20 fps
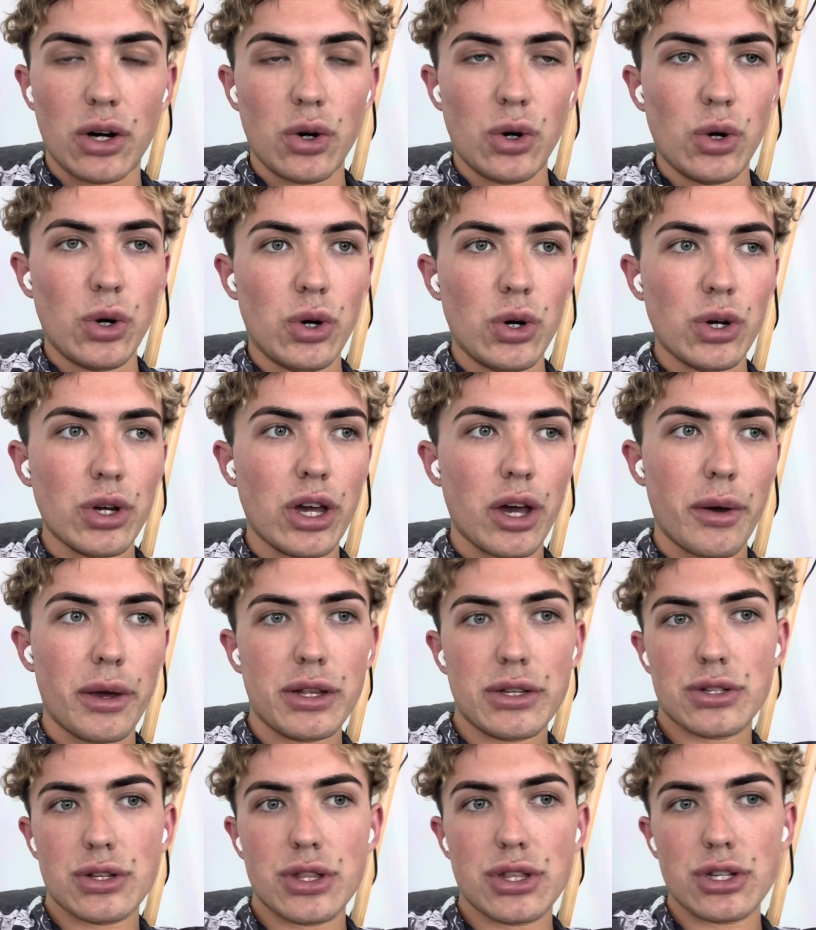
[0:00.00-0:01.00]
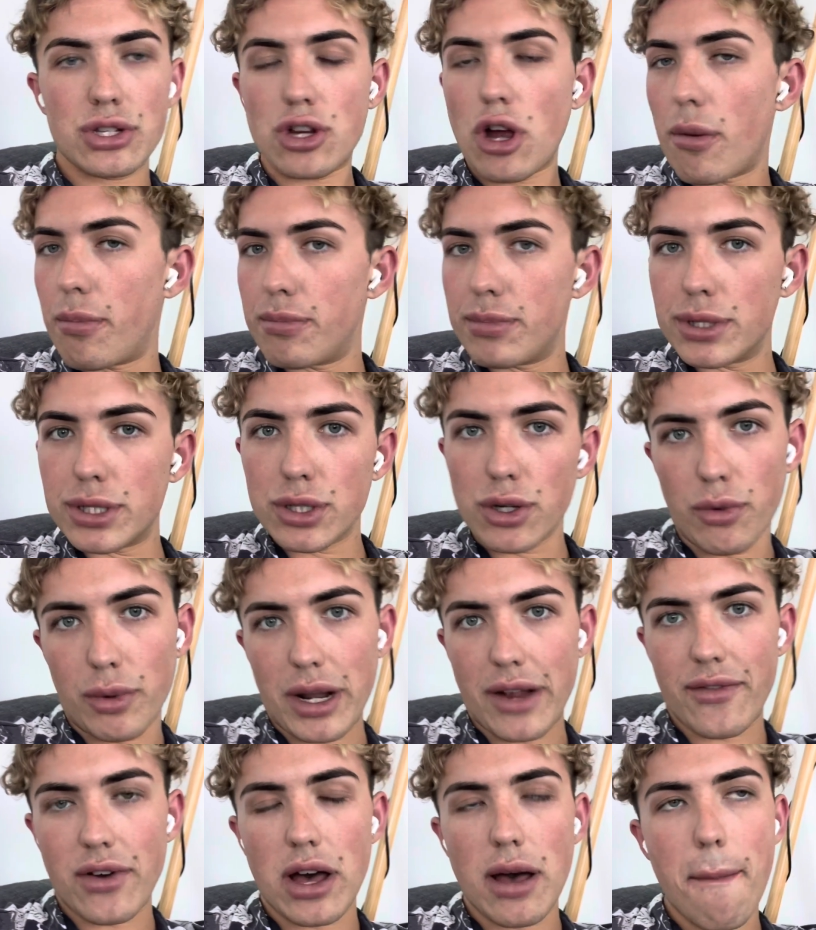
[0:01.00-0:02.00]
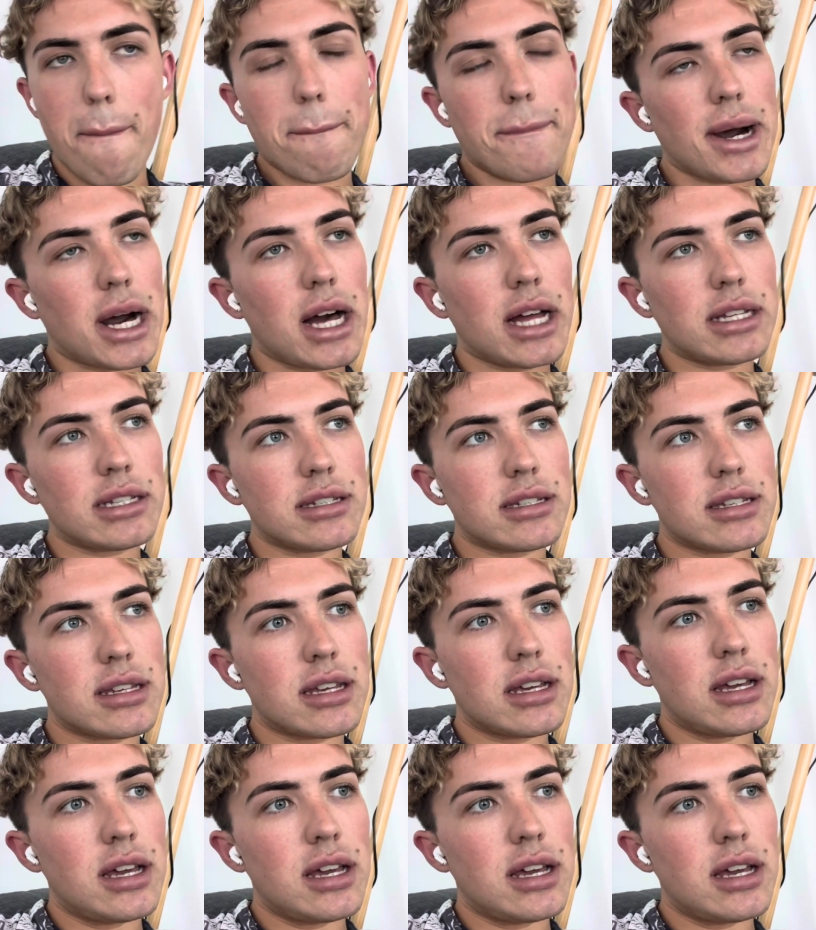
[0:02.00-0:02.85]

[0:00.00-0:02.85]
or going to the shops or whatever. But